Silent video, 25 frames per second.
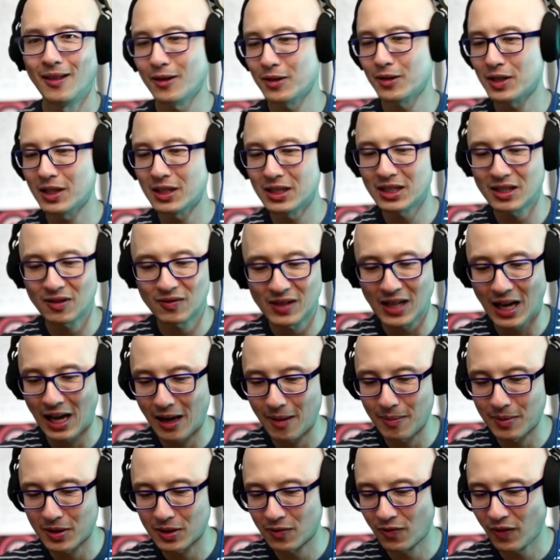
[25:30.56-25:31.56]
Their sense of
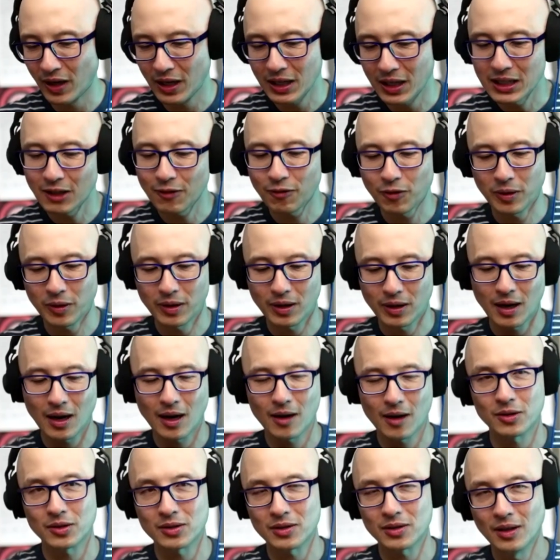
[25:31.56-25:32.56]
time is very different than
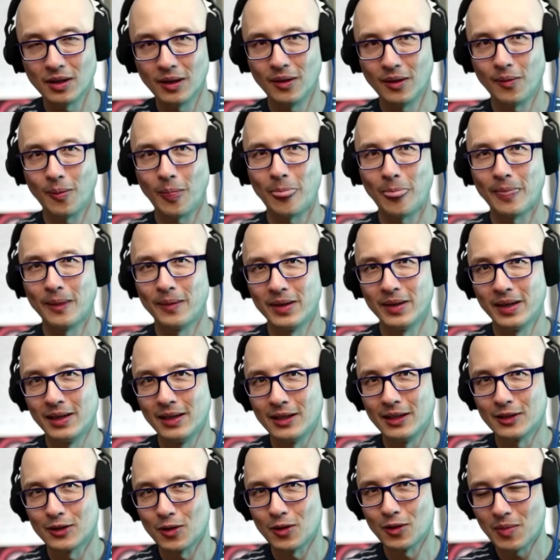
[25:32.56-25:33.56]
ours.
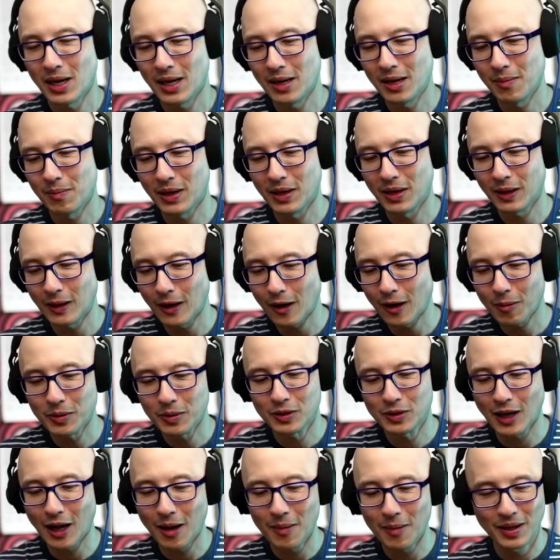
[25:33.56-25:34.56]
So my
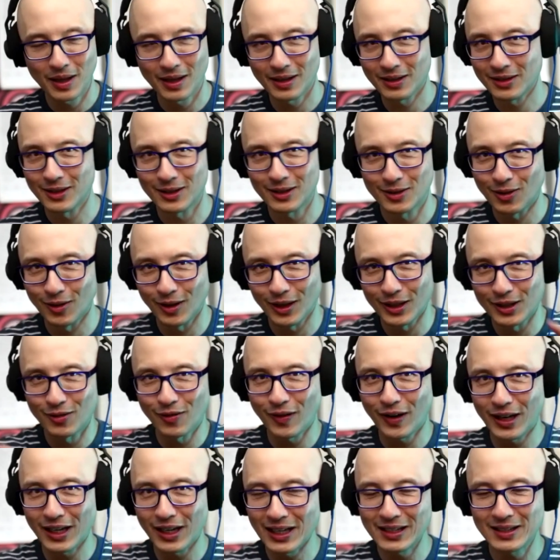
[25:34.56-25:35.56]
therapist taught me this. It's
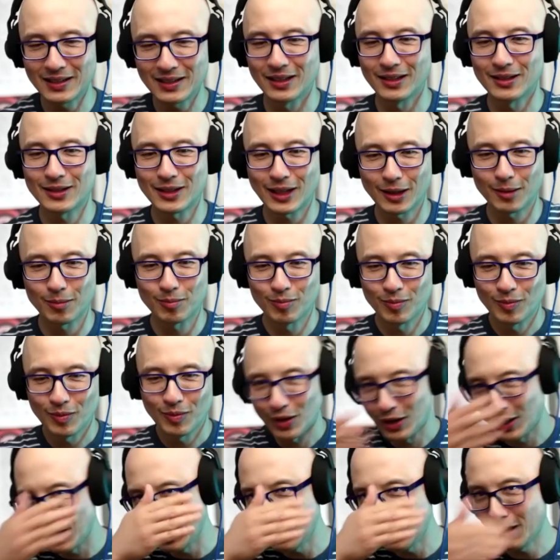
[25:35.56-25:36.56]
very easy. It's like,
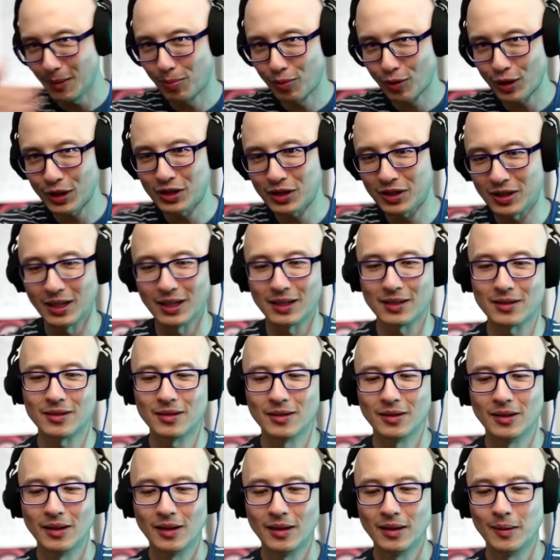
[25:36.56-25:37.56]
you need to bridge
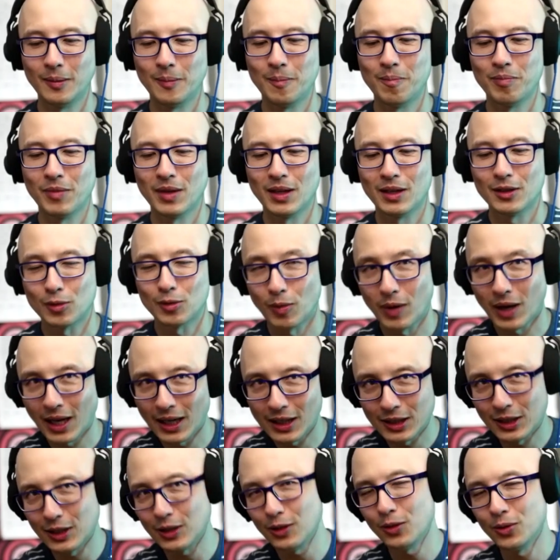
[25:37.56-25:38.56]
this. So what
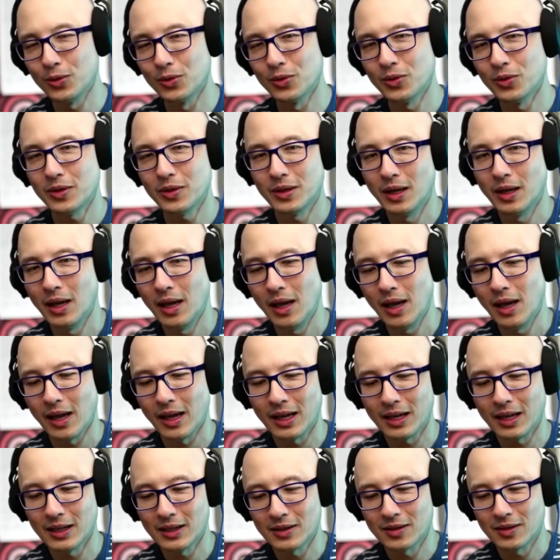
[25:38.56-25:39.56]
I do
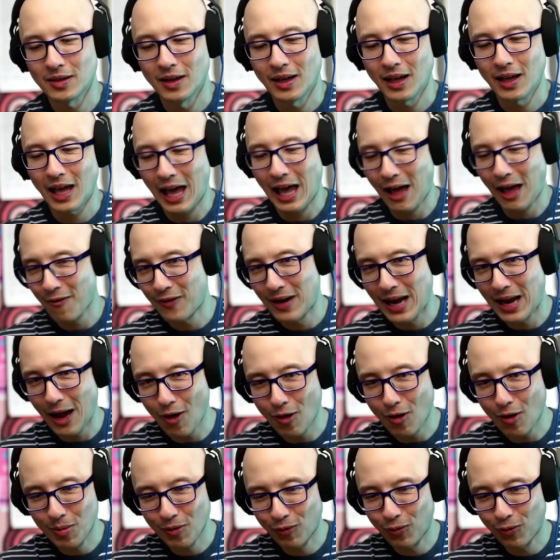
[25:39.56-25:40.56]
is, half an
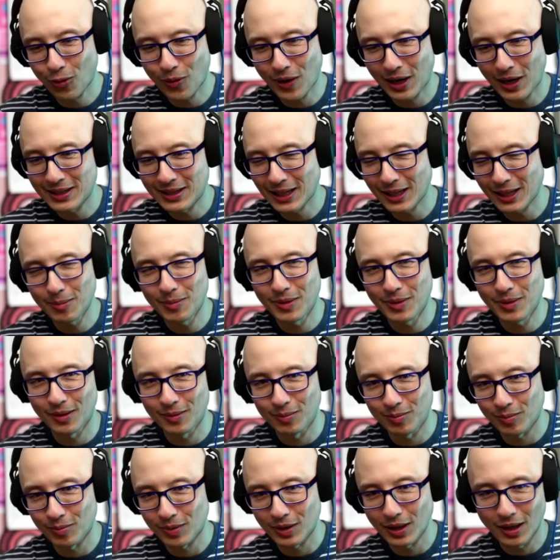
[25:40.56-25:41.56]
hour before I tell
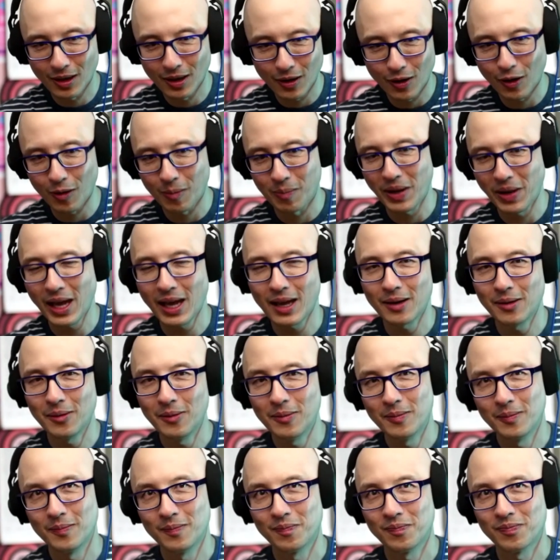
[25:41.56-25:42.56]
them to go to
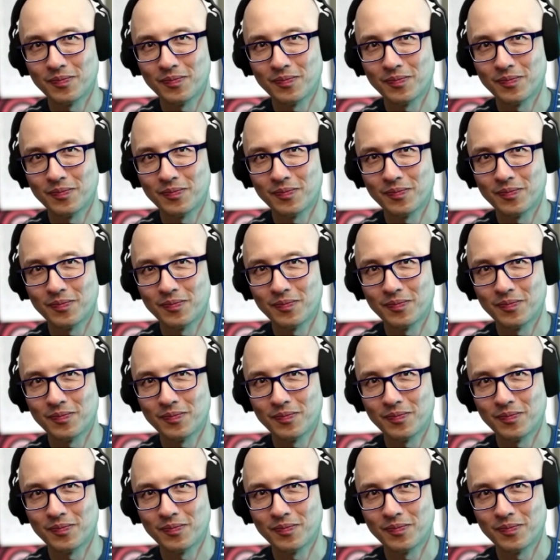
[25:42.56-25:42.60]
bed,